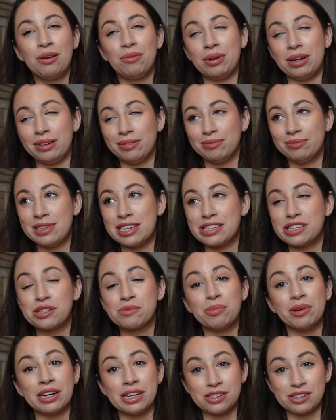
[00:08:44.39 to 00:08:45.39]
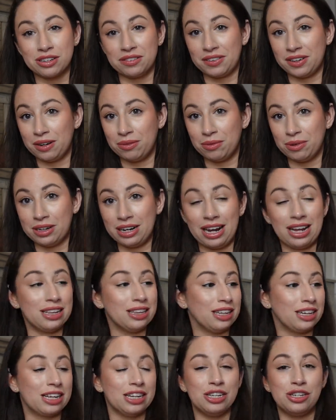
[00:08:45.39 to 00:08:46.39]
well, this spring so far, we're
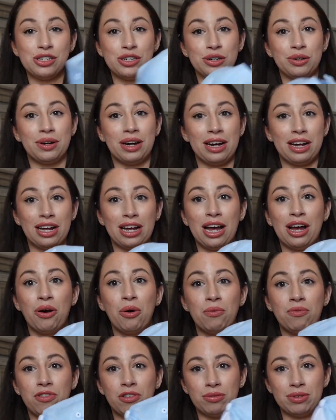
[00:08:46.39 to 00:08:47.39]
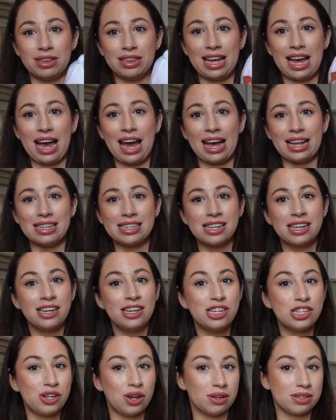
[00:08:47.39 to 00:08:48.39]
not looking too hopeful with the hats.
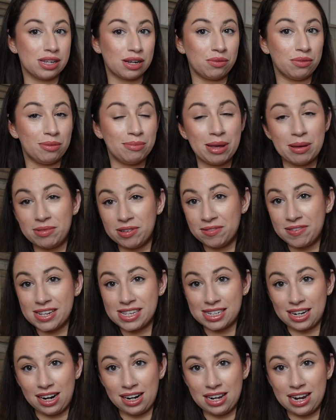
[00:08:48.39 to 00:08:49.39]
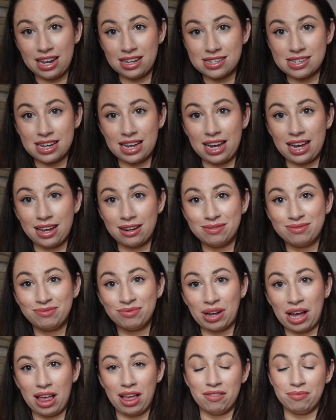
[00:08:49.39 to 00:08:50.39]
So I was like, well, maybe if it's an Anna and Elsa hat,
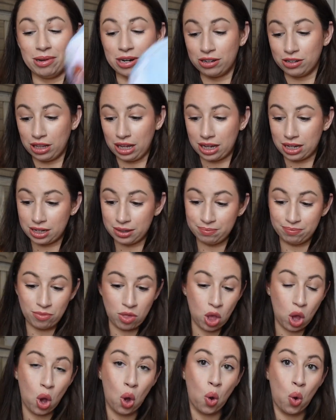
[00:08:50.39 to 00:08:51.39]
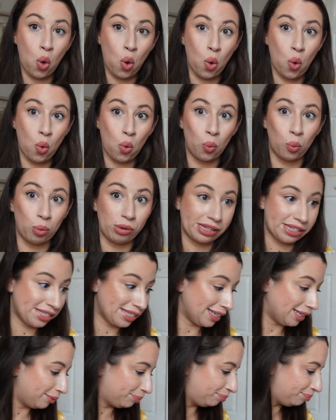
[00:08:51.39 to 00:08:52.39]
I'll have better luck. We'll
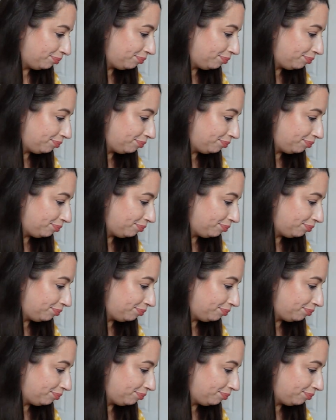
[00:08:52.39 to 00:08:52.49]
see.